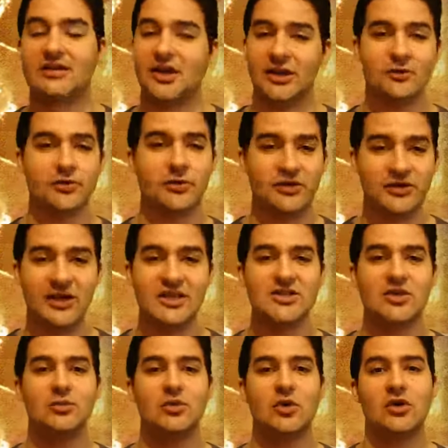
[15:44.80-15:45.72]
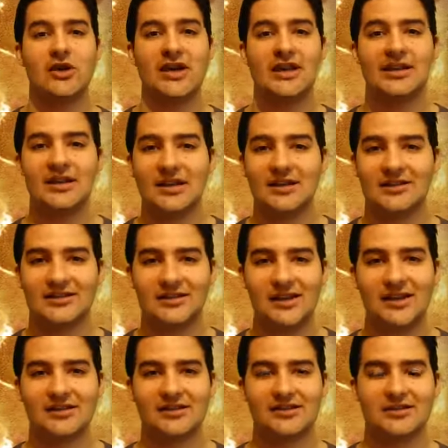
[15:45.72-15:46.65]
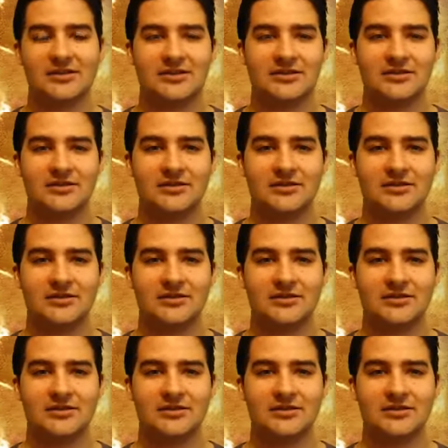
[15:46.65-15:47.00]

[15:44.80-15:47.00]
That's what T.J. Brook 88 says.